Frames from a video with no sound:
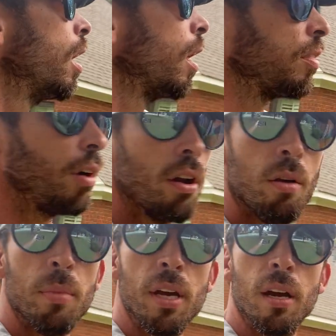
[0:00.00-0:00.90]
I thought
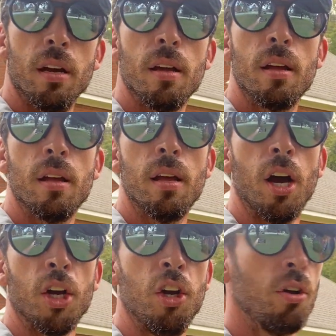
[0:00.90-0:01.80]
it'd be a
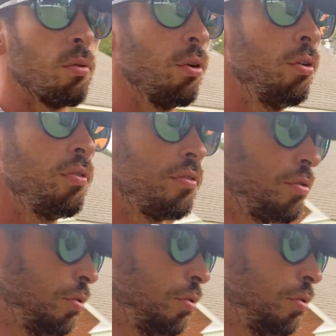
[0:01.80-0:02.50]
good roof